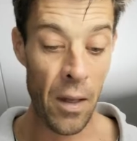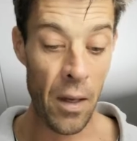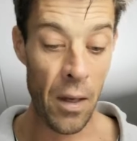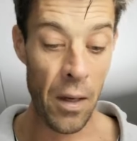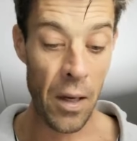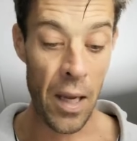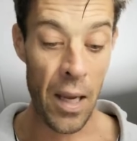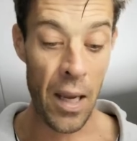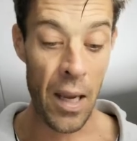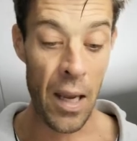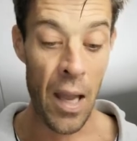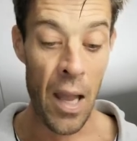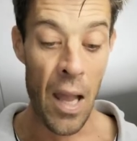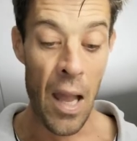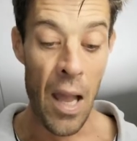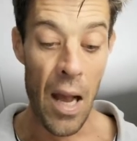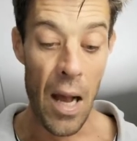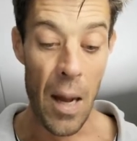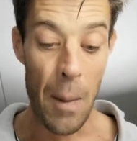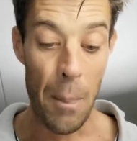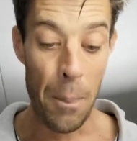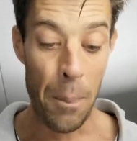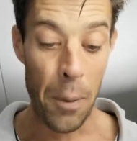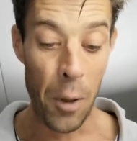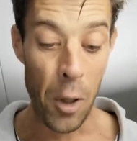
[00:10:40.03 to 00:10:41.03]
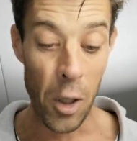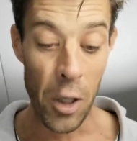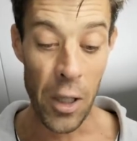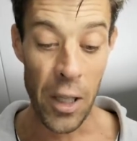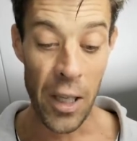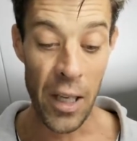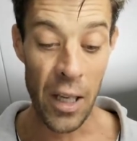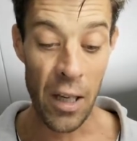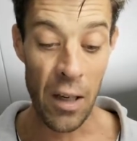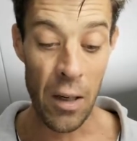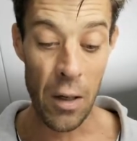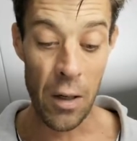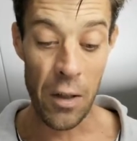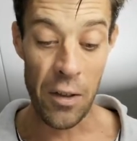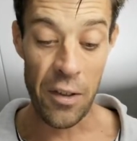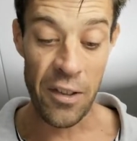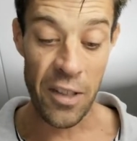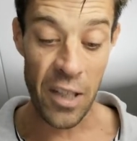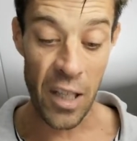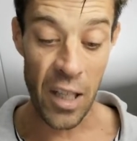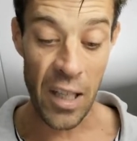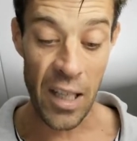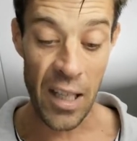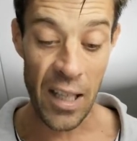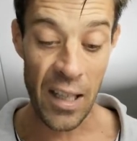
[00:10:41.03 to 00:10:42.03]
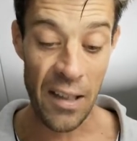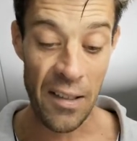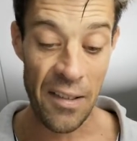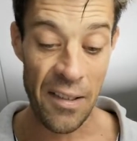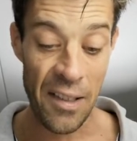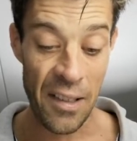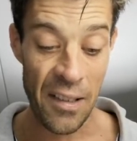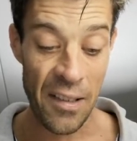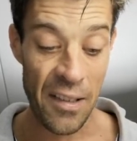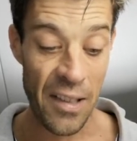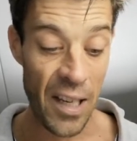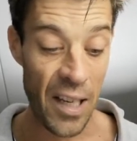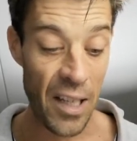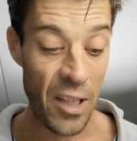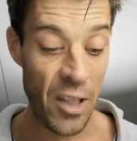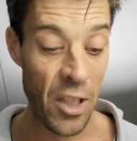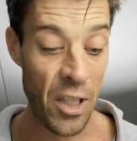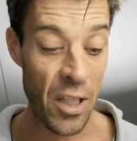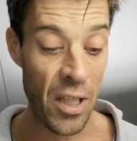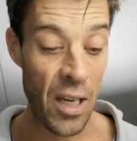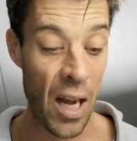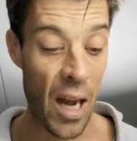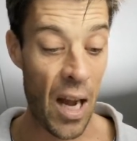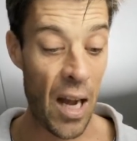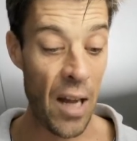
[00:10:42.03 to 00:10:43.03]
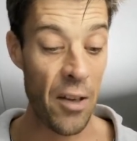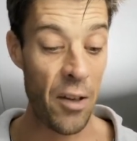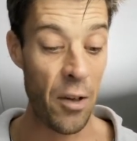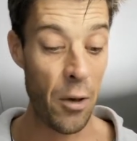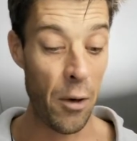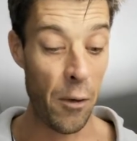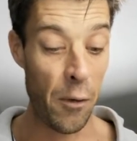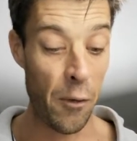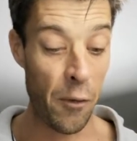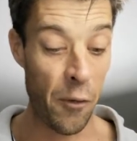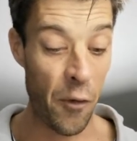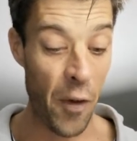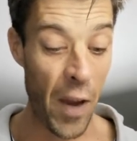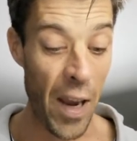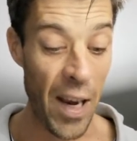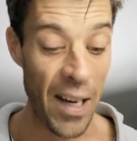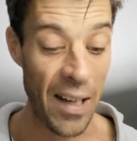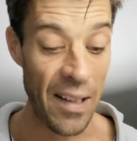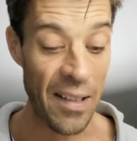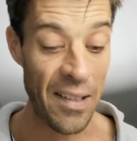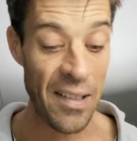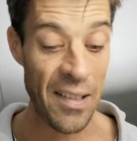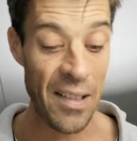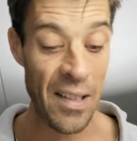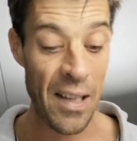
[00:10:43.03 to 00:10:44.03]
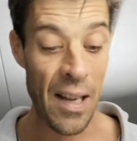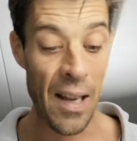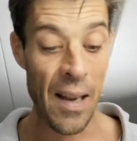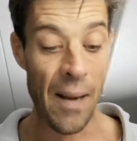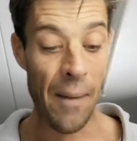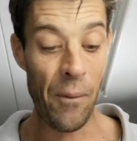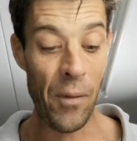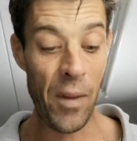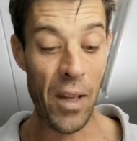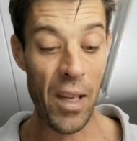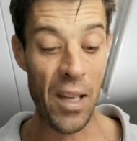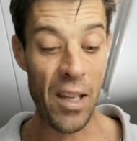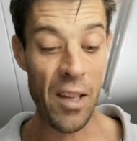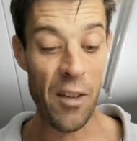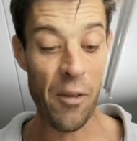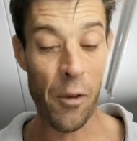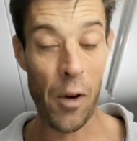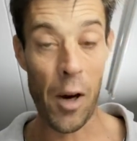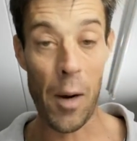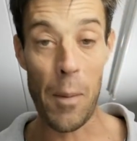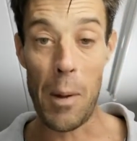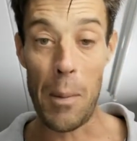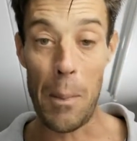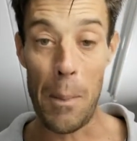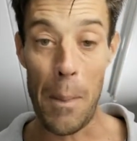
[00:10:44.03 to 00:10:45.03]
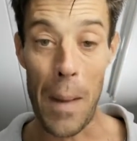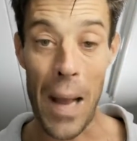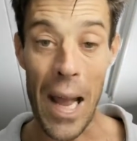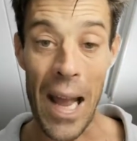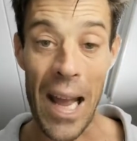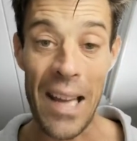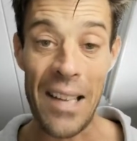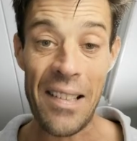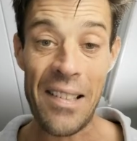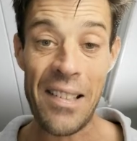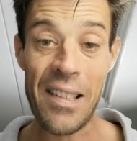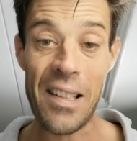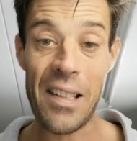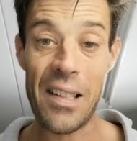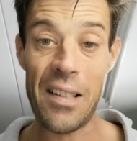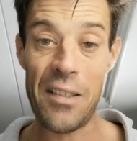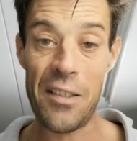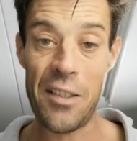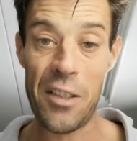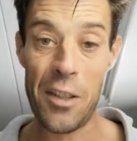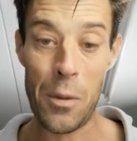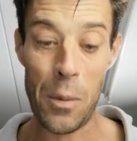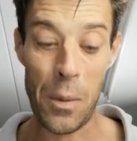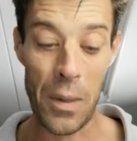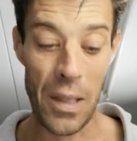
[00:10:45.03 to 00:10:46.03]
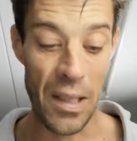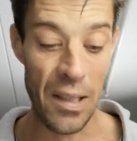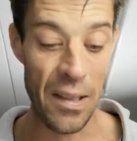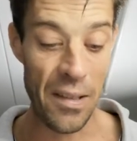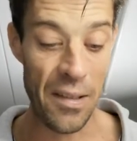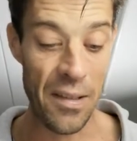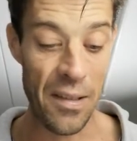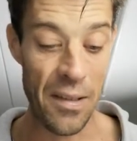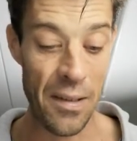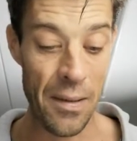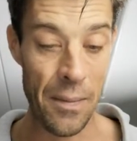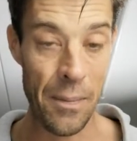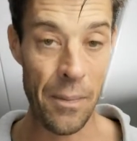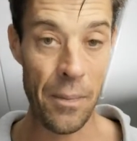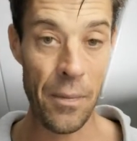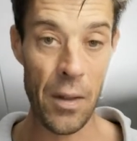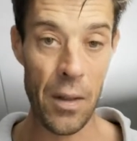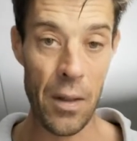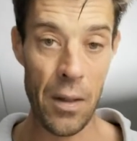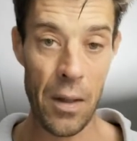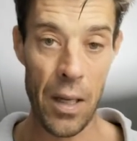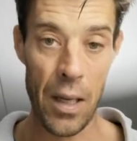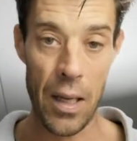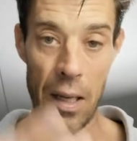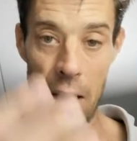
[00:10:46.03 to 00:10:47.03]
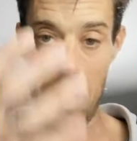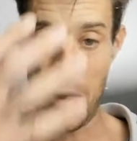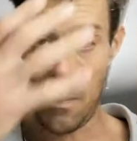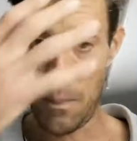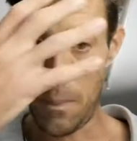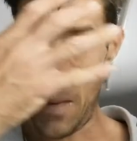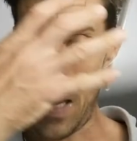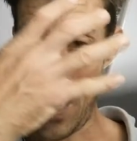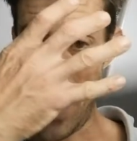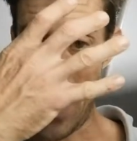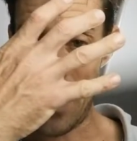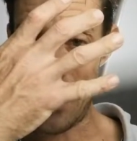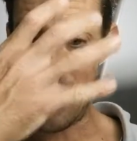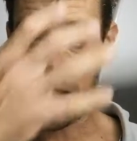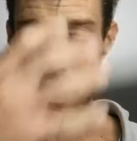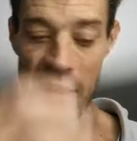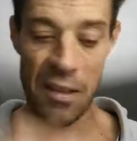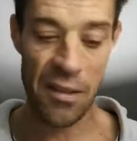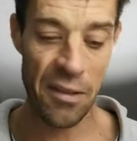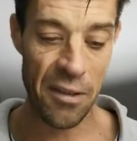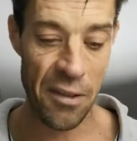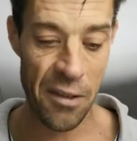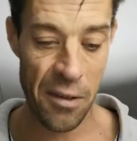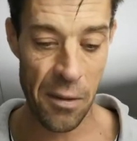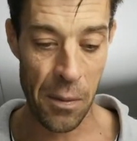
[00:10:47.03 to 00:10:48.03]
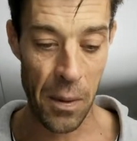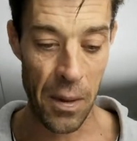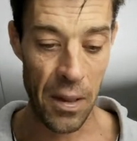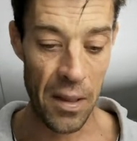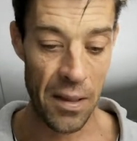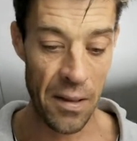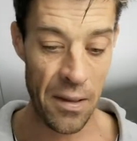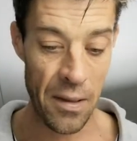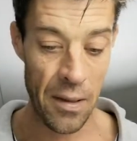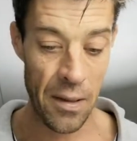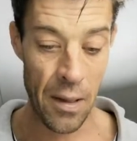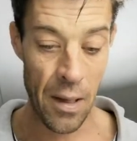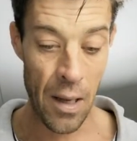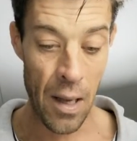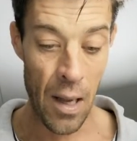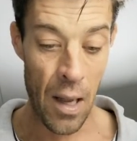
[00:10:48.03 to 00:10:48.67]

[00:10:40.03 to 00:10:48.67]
Okay, a pulling or sucking sensation on your face is from a mask squeeze. Okay, the mask squeeze.